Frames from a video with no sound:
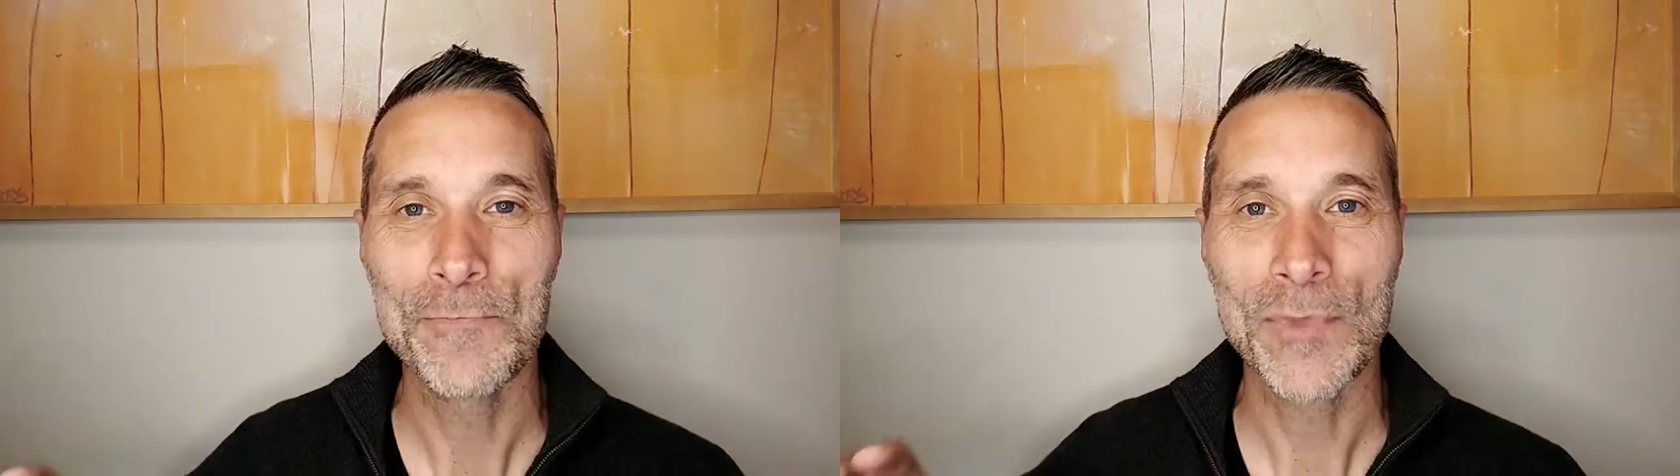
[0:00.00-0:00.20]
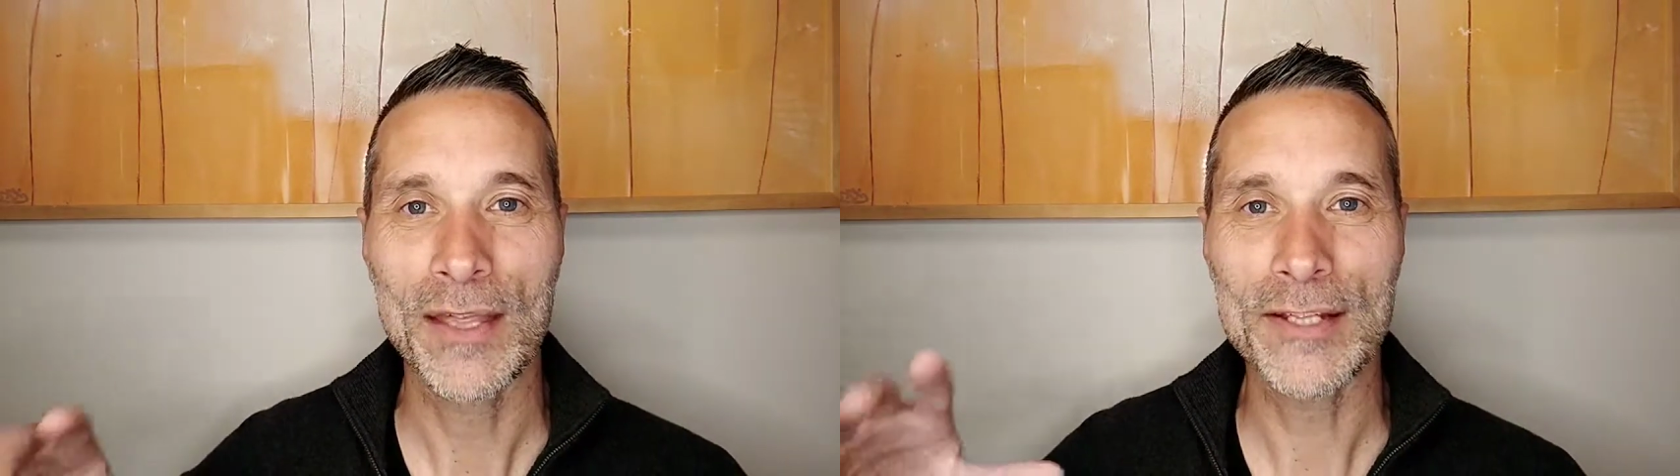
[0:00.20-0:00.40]

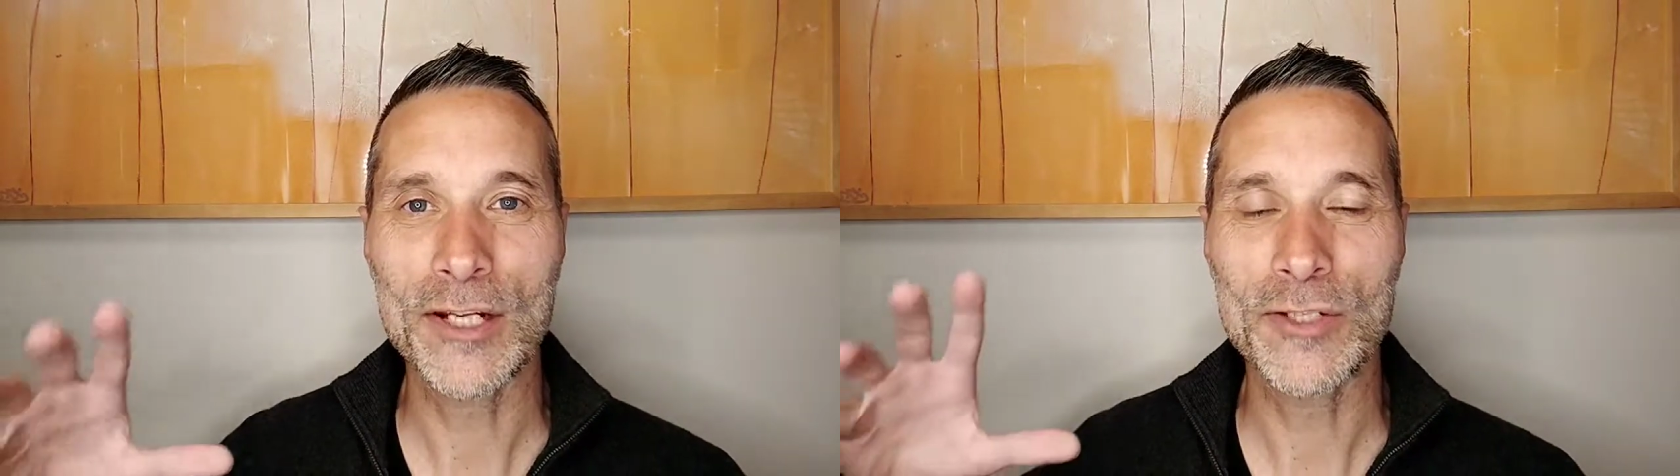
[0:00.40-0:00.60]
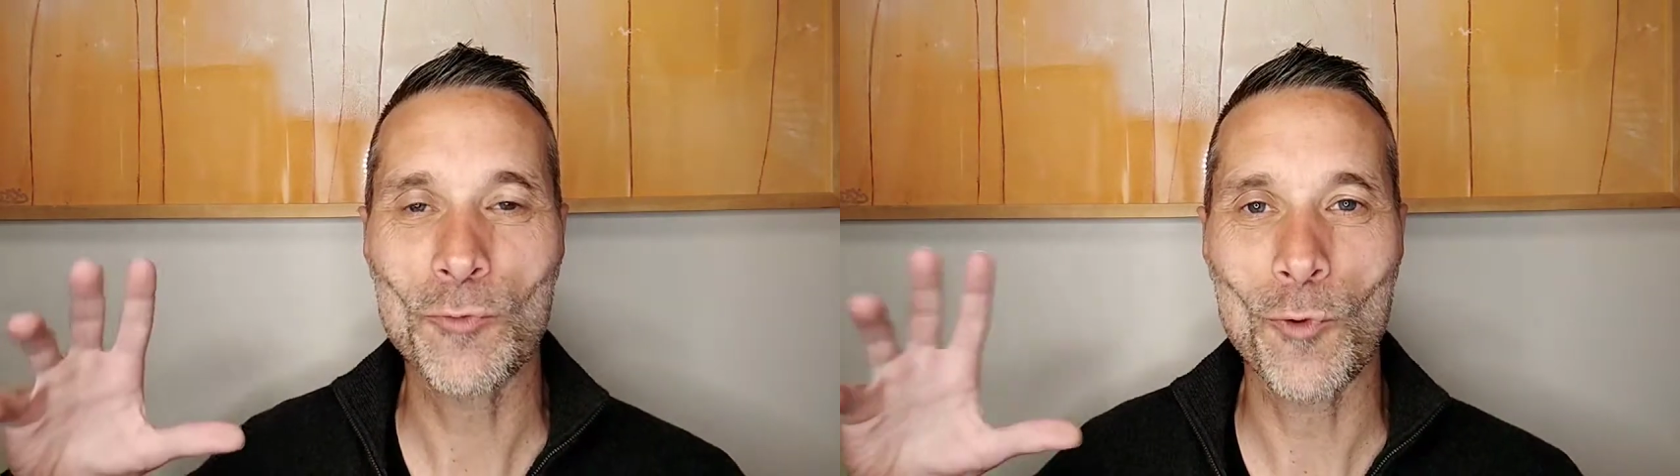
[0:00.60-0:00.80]
That's
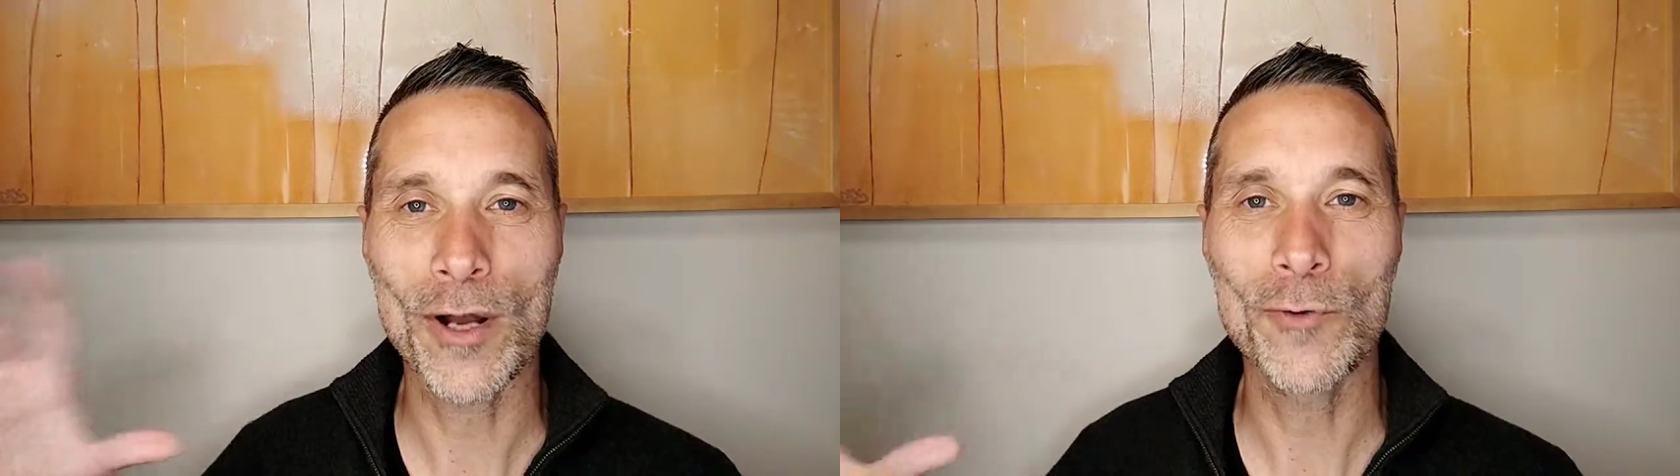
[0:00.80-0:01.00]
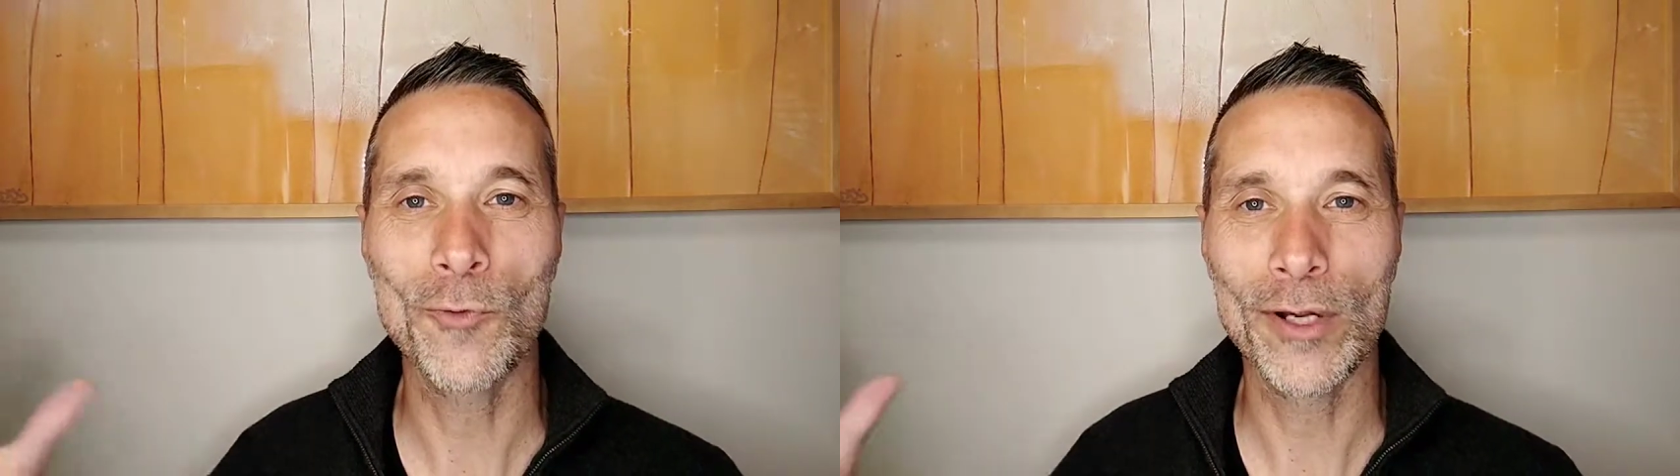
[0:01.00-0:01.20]
just
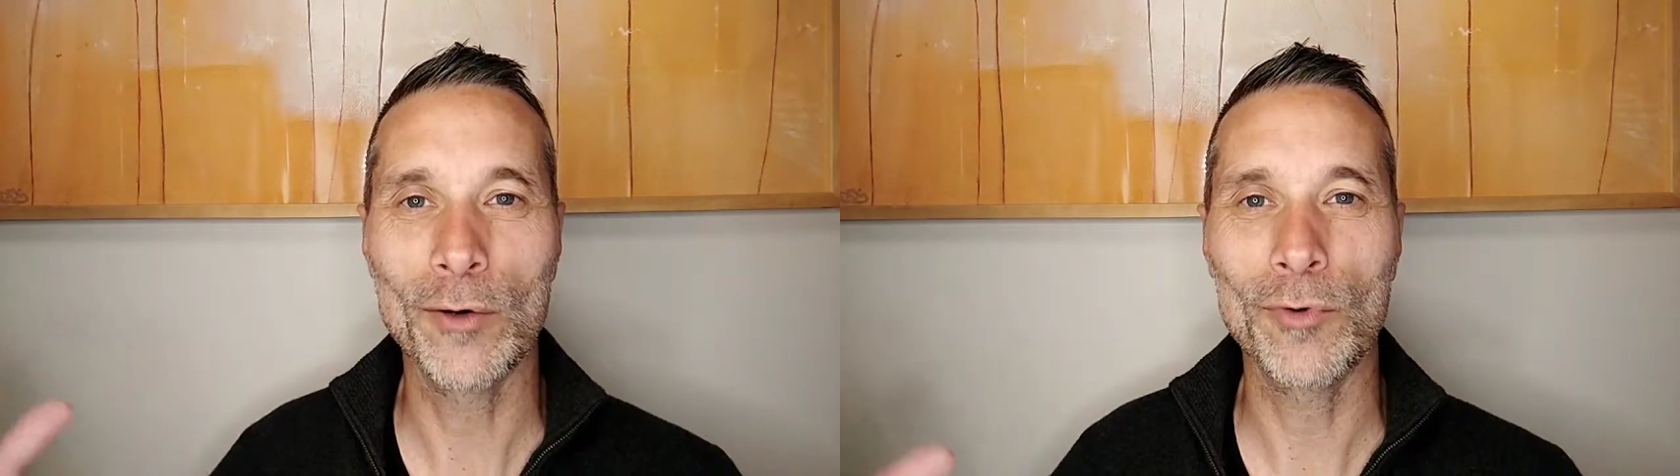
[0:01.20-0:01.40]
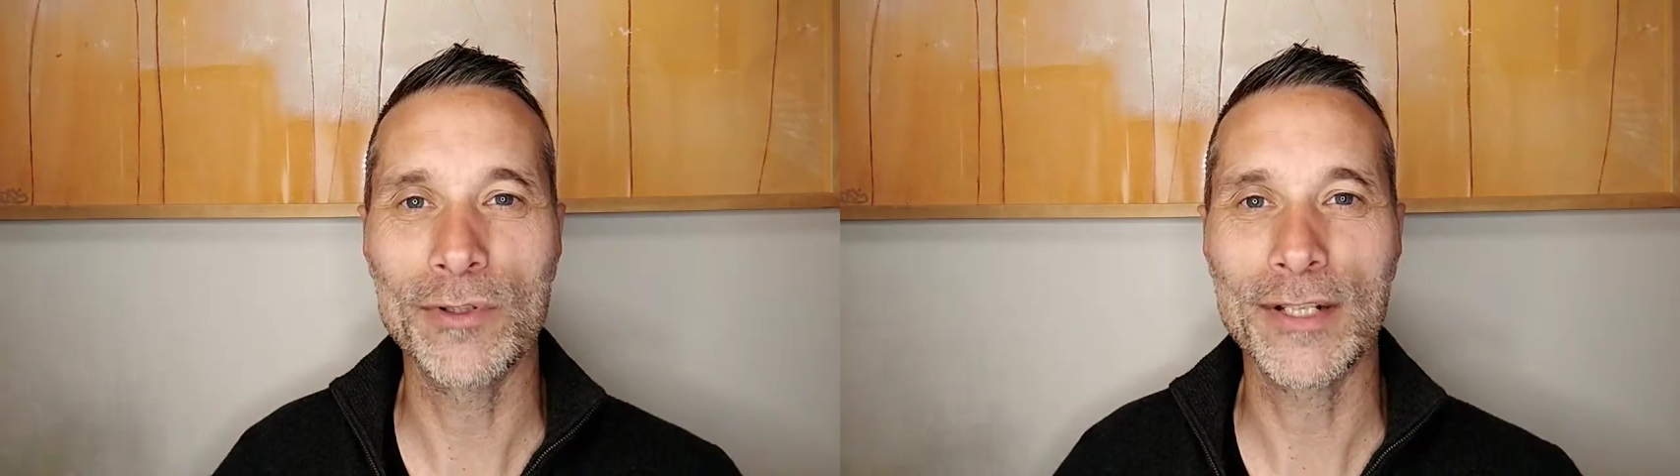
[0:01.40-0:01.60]
one real world